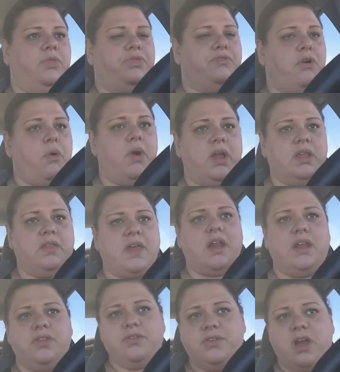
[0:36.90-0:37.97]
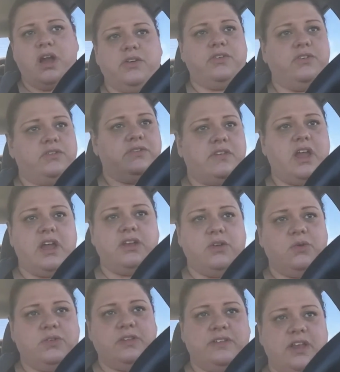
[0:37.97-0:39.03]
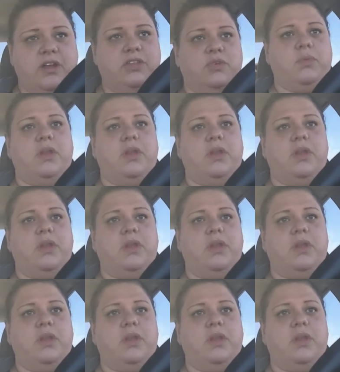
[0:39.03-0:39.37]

throwing that other doctor's diagnosis out the